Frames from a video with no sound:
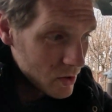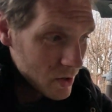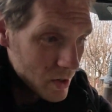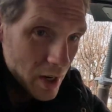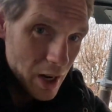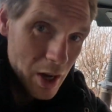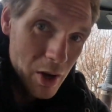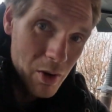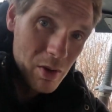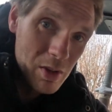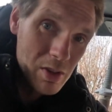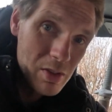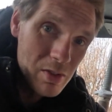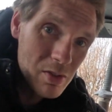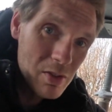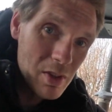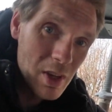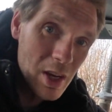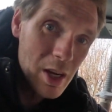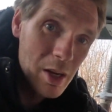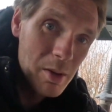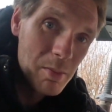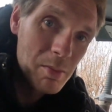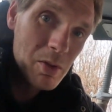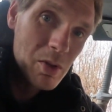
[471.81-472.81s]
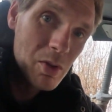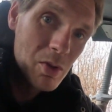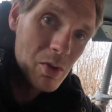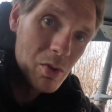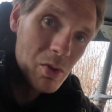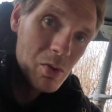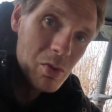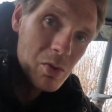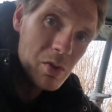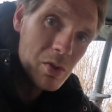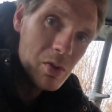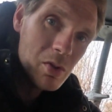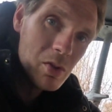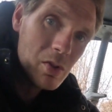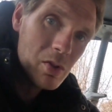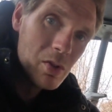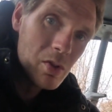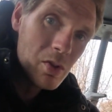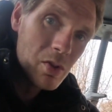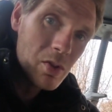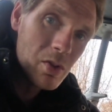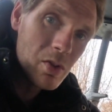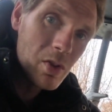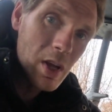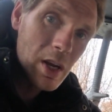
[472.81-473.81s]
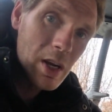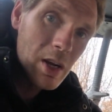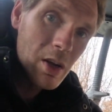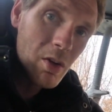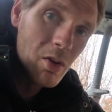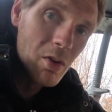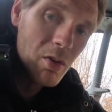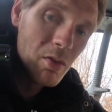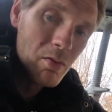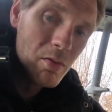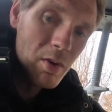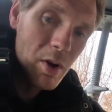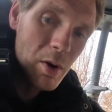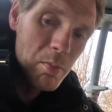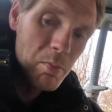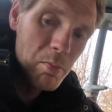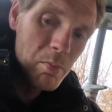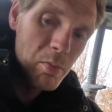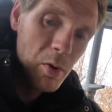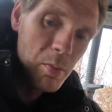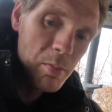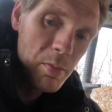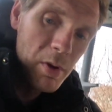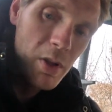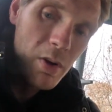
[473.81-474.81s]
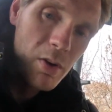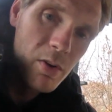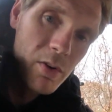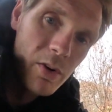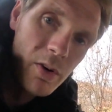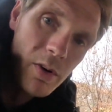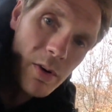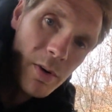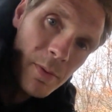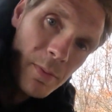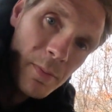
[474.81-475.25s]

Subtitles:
Now it's time to tackle the propeller.